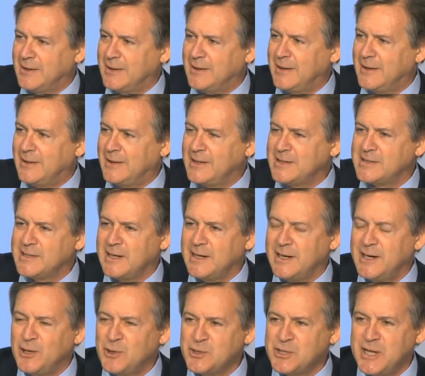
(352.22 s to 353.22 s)
and they said,
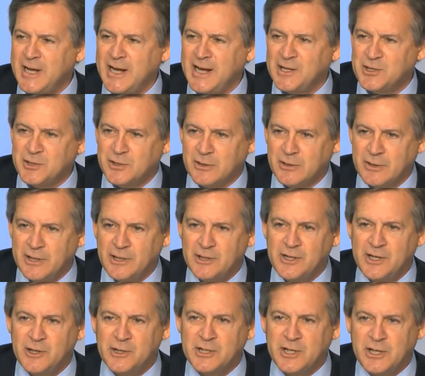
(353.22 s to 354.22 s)
here's the answer.
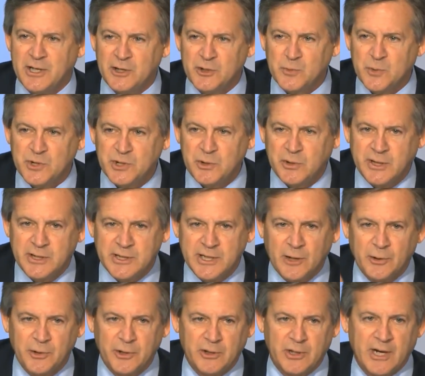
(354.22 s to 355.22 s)
Here's what you can
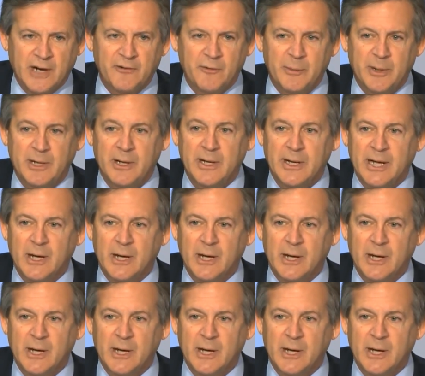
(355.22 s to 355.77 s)
tell your government.